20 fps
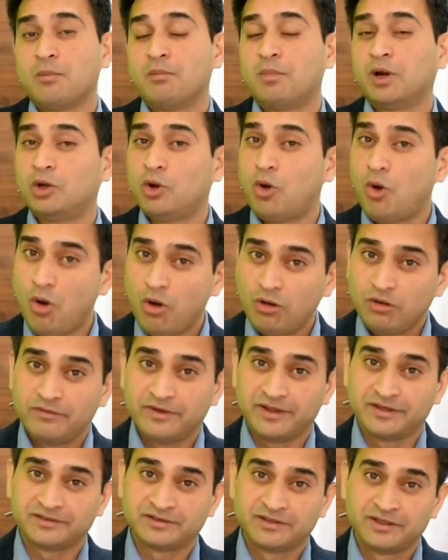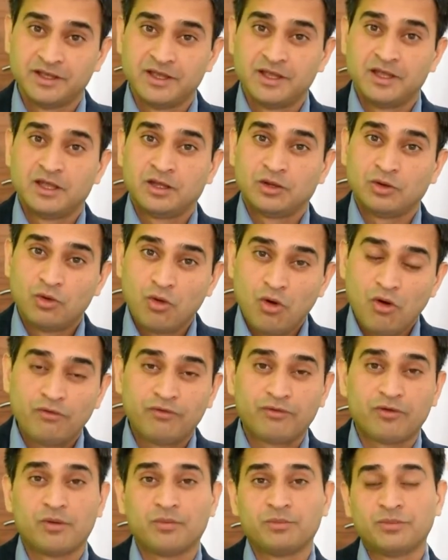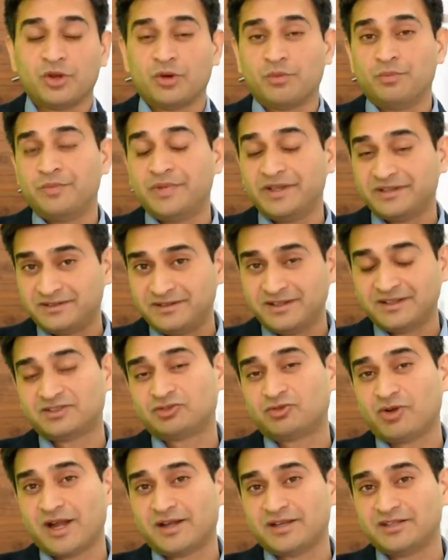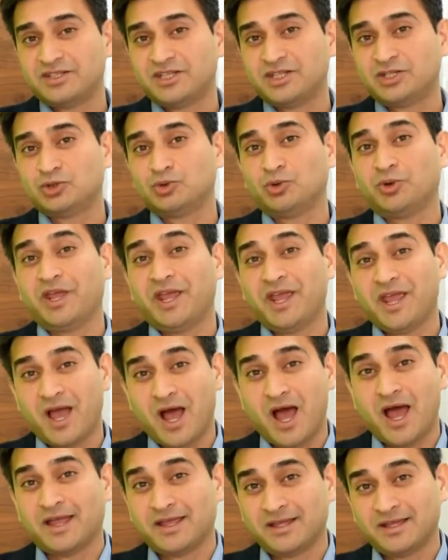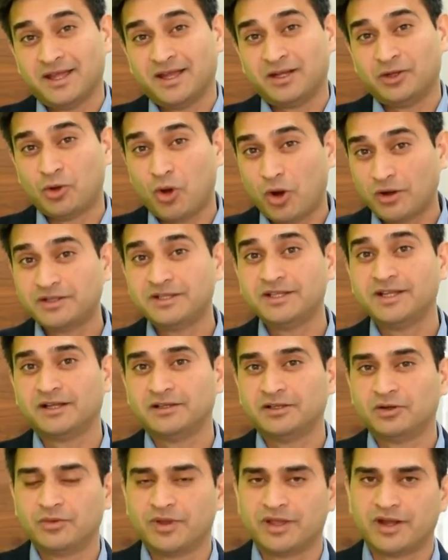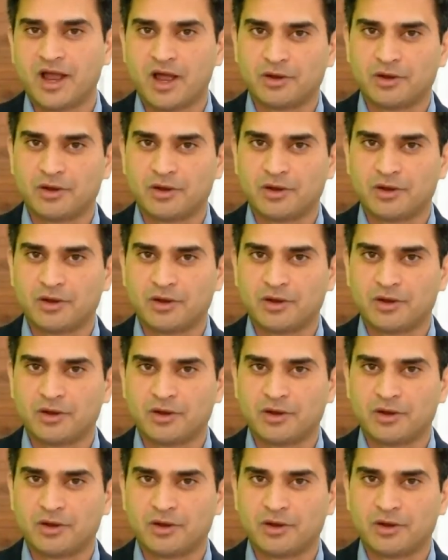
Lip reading: But always go from your business strategy to AI and not the other way